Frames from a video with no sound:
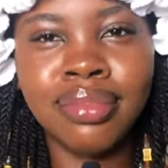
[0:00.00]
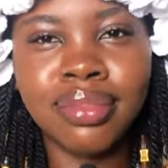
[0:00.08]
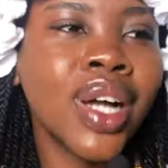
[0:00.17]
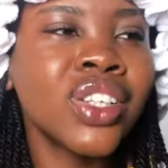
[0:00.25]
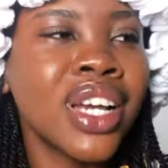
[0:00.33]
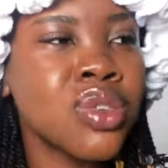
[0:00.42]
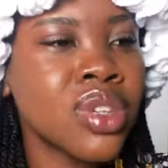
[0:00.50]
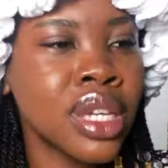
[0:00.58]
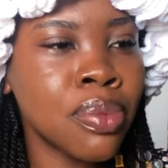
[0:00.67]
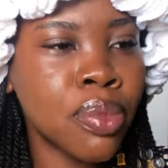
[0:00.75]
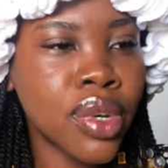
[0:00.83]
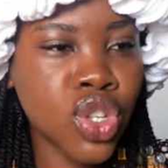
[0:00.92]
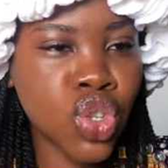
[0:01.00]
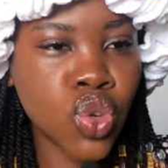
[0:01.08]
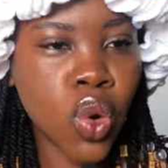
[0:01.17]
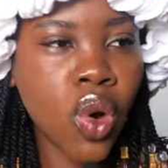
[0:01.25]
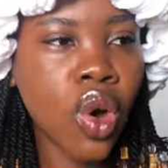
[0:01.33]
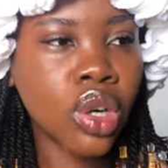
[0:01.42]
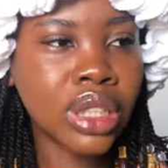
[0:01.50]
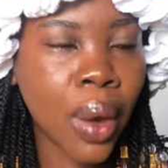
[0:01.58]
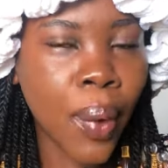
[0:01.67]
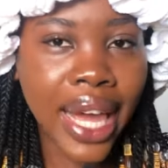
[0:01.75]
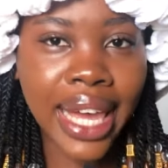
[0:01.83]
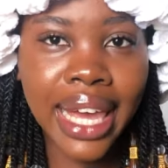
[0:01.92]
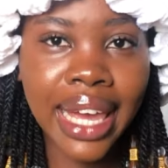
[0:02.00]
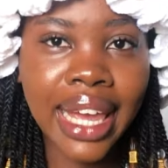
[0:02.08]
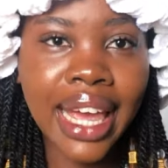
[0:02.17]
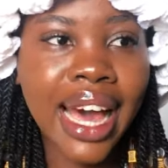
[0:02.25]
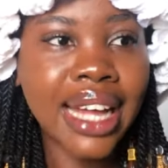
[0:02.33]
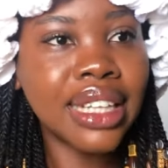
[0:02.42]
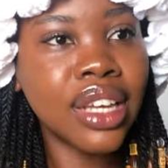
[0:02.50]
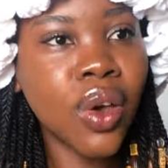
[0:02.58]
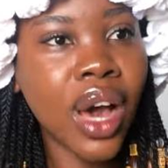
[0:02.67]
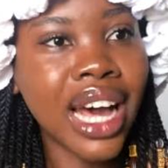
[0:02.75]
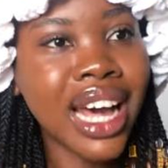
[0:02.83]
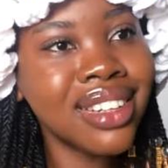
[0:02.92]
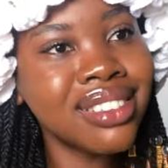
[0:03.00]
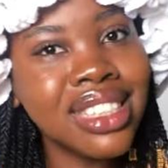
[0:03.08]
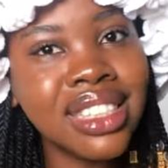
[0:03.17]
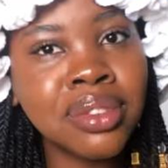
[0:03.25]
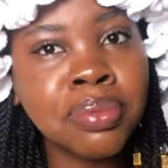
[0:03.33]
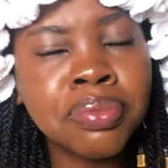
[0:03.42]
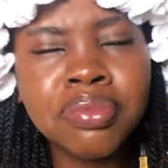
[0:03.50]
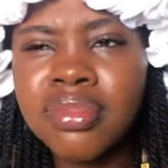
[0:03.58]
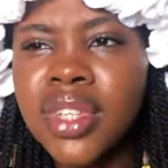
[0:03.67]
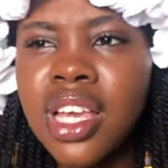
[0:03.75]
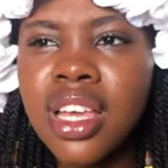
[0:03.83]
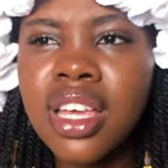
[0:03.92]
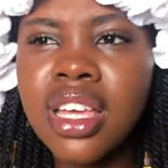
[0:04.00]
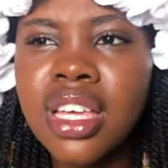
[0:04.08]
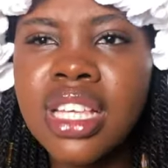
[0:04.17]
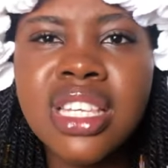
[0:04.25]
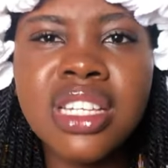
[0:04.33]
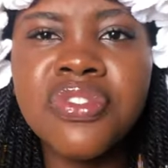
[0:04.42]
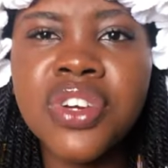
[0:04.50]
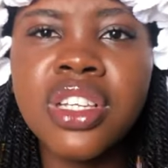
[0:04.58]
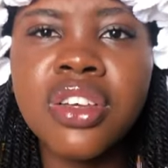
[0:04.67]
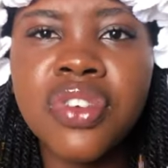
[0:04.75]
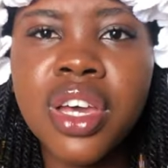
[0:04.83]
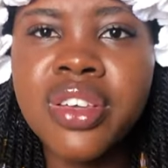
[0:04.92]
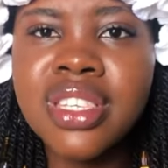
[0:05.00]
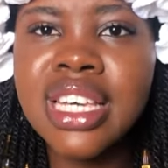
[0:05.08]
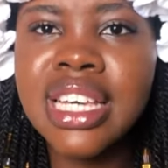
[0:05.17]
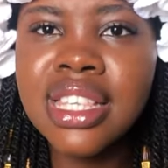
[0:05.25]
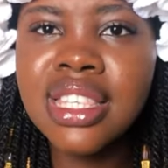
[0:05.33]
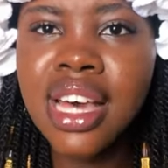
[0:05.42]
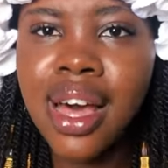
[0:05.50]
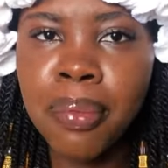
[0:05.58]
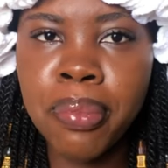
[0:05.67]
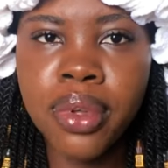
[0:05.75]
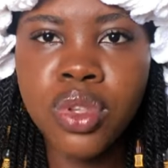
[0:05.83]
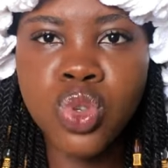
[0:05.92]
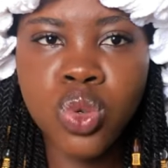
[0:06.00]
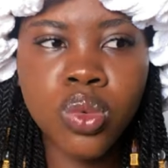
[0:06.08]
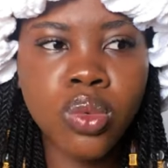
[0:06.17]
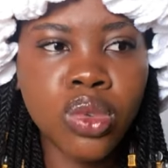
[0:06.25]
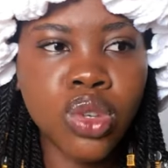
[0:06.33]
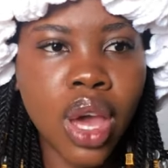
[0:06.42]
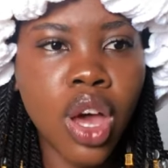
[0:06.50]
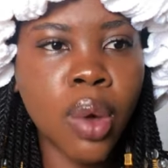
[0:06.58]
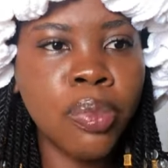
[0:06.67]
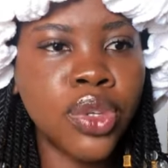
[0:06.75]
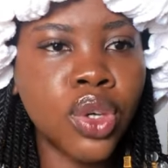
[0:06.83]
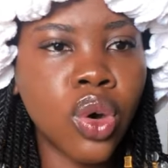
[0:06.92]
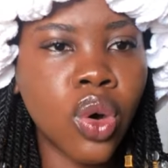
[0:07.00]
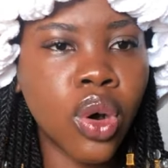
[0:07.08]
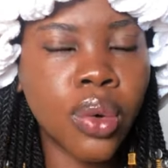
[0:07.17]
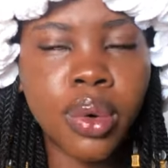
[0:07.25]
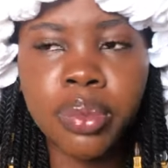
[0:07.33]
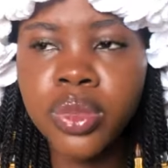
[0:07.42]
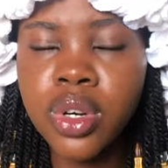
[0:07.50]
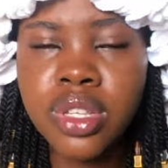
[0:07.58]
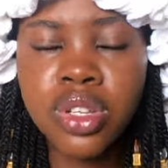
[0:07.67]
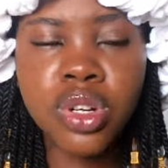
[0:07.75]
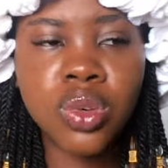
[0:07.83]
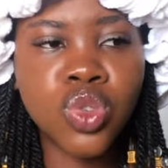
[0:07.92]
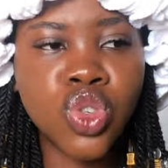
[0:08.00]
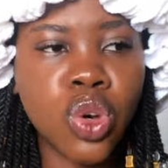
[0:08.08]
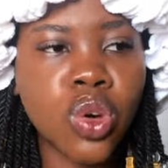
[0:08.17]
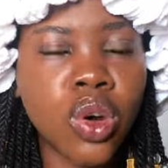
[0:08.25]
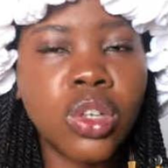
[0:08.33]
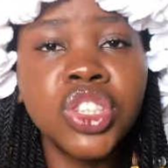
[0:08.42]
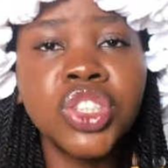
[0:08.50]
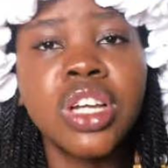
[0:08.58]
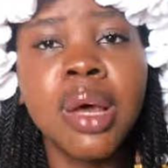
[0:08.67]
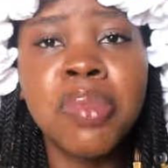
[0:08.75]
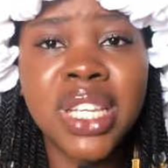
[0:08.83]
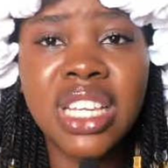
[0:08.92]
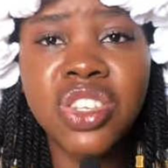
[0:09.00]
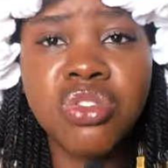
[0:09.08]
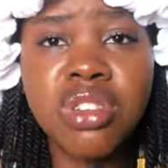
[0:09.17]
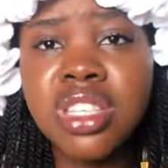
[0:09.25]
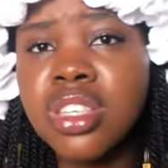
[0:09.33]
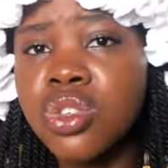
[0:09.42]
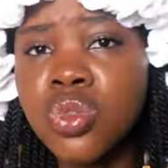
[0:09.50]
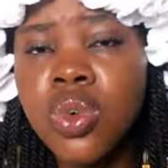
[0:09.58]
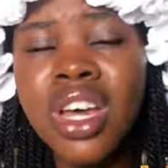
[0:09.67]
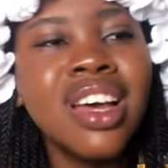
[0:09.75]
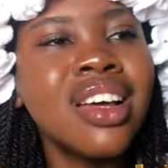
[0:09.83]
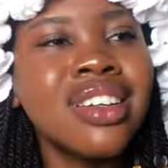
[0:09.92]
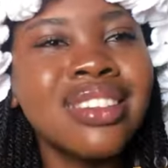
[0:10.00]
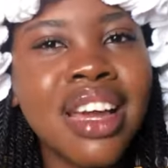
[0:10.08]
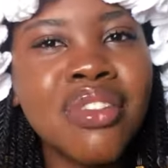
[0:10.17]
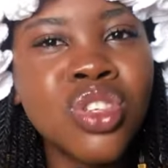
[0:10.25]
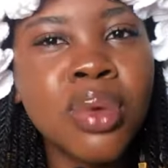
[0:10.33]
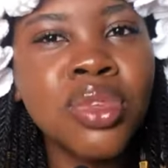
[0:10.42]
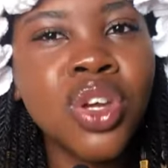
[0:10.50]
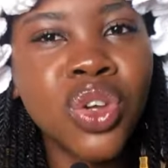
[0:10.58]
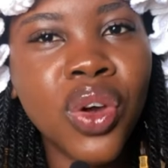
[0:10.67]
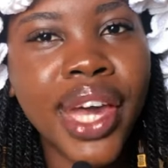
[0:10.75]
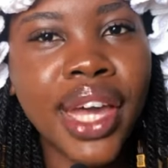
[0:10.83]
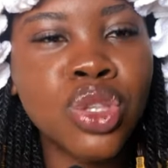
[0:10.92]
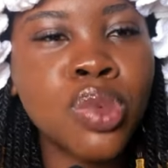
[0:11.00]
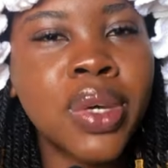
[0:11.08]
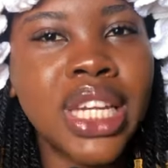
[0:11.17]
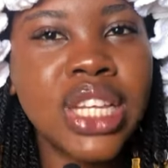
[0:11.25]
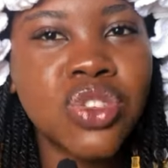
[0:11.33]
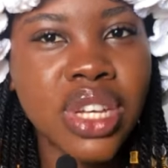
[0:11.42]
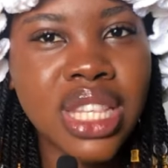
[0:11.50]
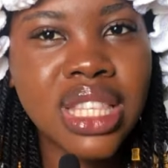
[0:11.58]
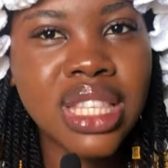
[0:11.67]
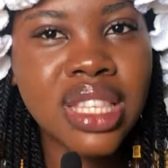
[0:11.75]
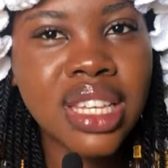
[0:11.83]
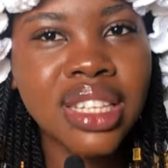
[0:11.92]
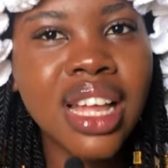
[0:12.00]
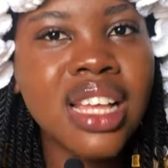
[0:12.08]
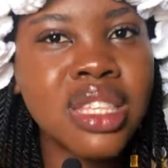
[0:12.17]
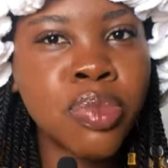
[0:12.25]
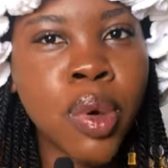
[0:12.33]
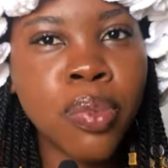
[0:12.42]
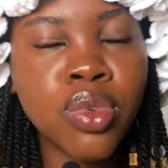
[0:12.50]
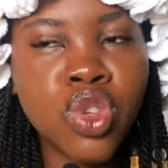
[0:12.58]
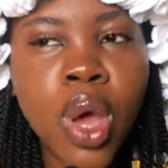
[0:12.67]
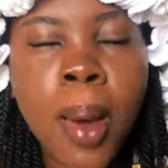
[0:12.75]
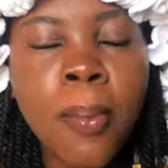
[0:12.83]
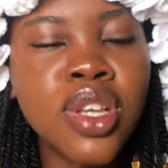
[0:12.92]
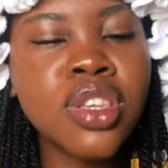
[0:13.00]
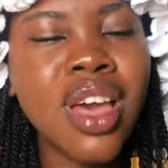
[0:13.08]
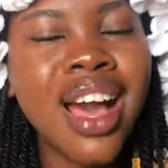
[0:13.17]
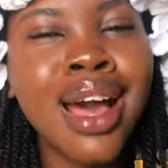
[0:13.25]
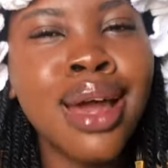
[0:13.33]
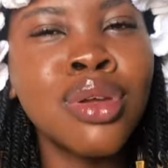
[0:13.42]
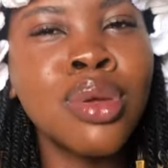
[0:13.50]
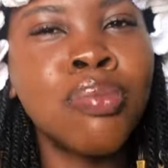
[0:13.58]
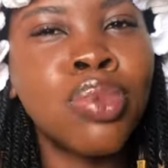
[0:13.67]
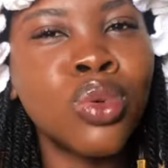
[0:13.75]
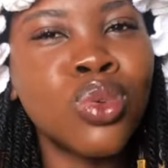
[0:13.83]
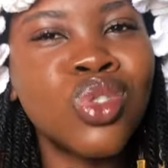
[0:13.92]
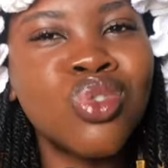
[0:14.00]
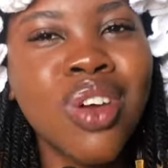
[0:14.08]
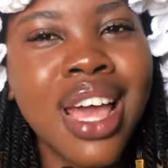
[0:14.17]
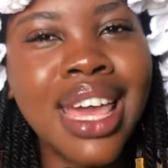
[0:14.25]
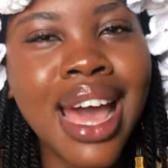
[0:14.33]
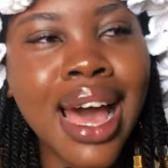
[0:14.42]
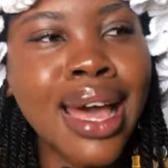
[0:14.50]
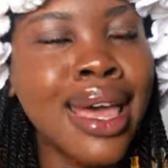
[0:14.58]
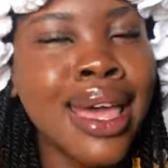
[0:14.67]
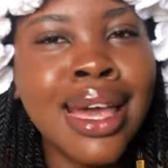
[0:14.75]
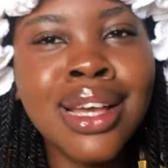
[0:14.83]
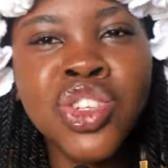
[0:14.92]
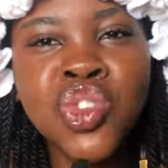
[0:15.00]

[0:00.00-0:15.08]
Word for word: We're trying to keep moisture on our hair and then you are carrying it's a different thing if you're using heat cap to help your um, what's it called your conditioner penetrate into there is something on your hair to penetrate that's the purpose but say you're carrying blow dryer hair